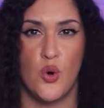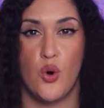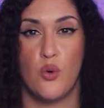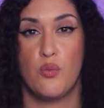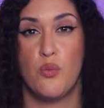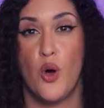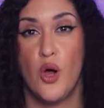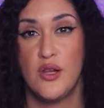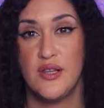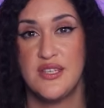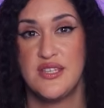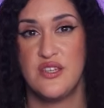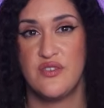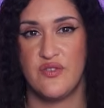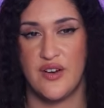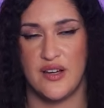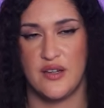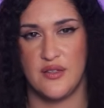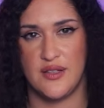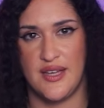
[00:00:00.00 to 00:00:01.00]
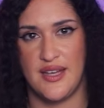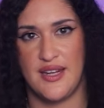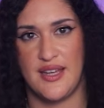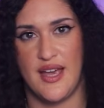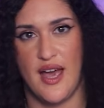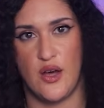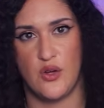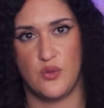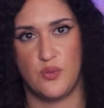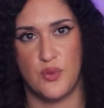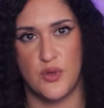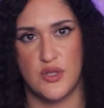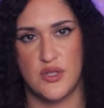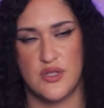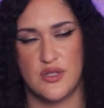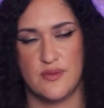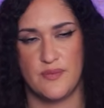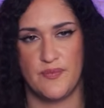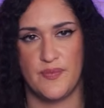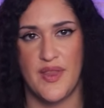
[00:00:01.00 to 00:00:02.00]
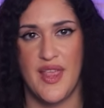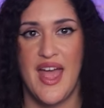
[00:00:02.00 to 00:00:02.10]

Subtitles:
or policy-violating outputs.